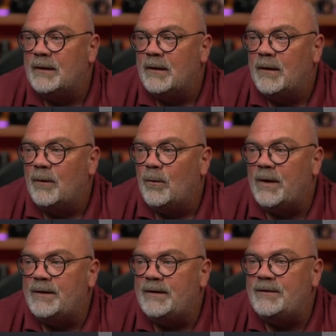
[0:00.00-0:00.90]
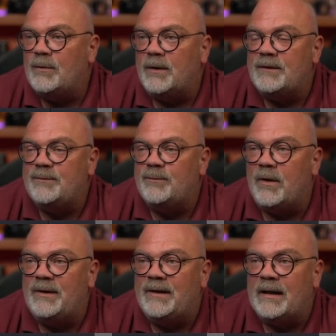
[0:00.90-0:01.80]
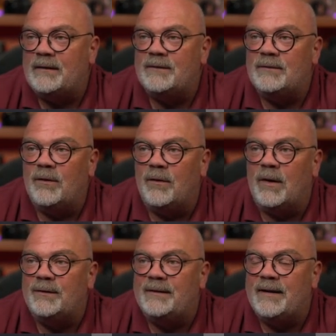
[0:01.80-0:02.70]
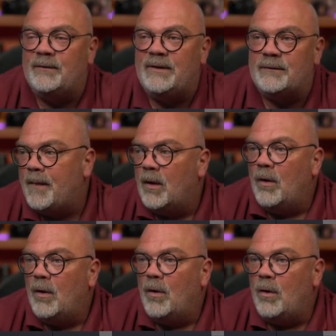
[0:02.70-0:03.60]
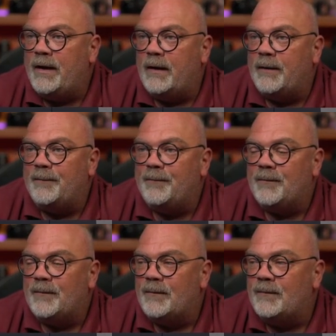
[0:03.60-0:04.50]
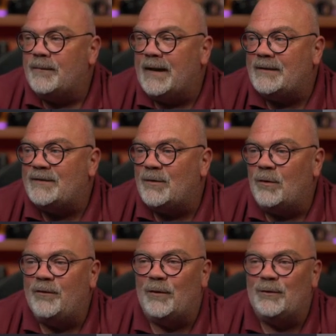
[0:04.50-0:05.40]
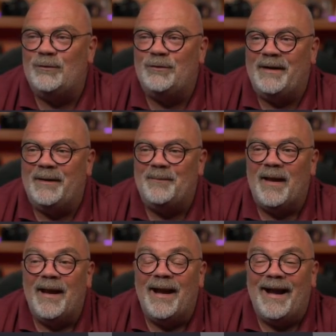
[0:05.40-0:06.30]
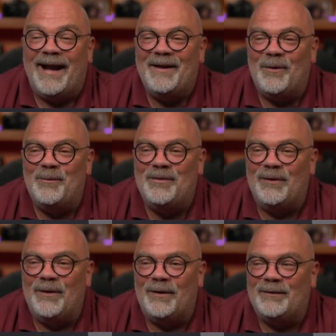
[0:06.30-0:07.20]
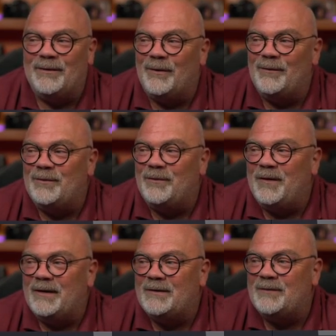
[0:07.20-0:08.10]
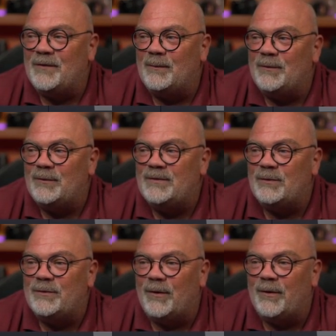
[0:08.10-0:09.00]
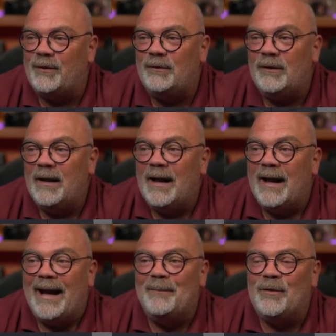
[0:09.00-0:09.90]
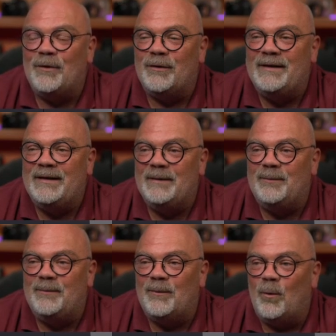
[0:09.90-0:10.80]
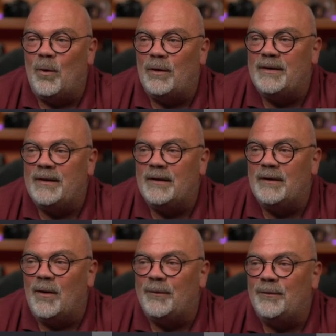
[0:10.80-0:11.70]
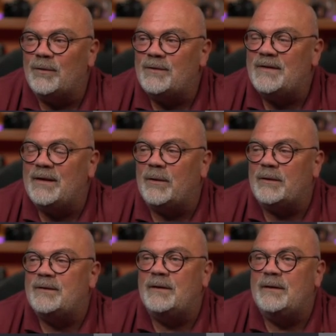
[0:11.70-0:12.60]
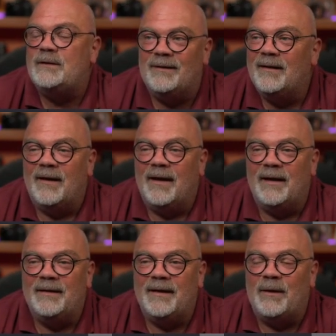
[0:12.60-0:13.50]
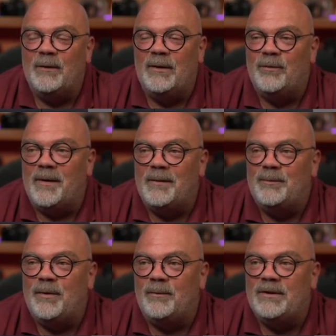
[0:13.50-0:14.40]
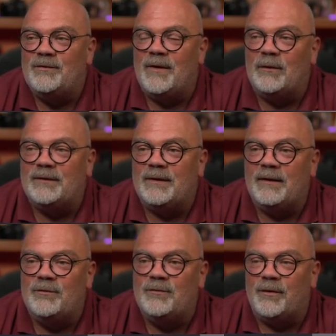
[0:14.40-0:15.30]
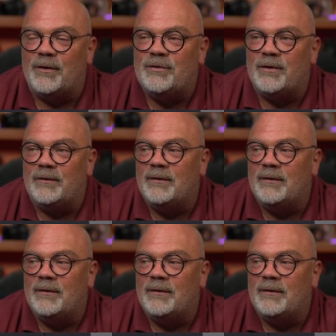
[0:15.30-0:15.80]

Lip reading: when this one is probably at around 10 meters. Okay, that's all for today. I hope you learned a few things from this tutorial. I'm gonna keep working on those sequences, and then I will probably publish Valentin introduction,